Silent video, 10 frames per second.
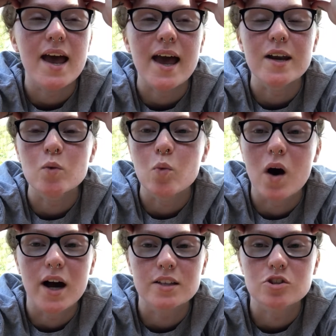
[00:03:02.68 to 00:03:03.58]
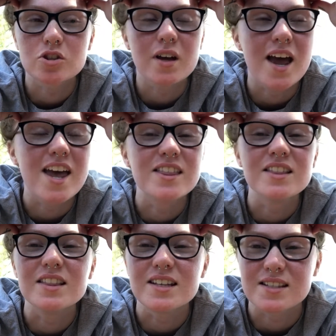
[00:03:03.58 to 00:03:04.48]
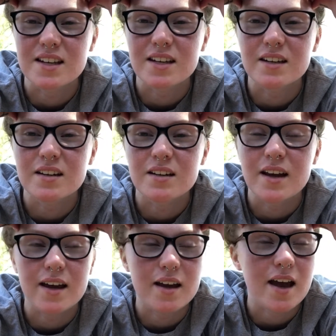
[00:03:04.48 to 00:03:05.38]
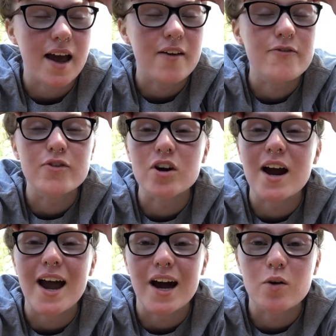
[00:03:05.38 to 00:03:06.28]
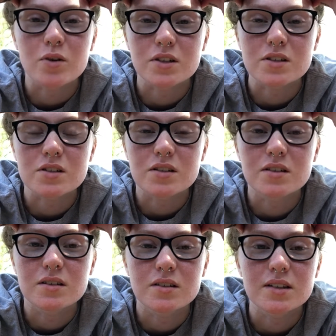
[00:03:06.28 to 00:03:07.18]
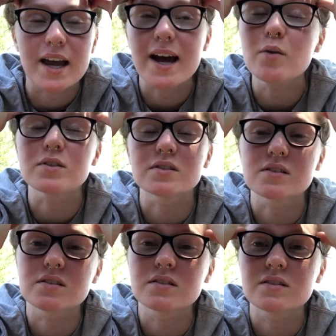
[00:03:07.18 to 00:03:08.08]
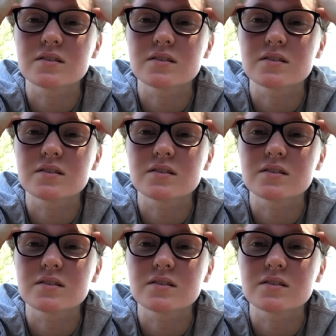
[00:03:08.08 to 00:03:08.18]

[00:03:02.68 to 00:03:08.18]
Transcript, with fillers: and watch and listen for hours. Hours.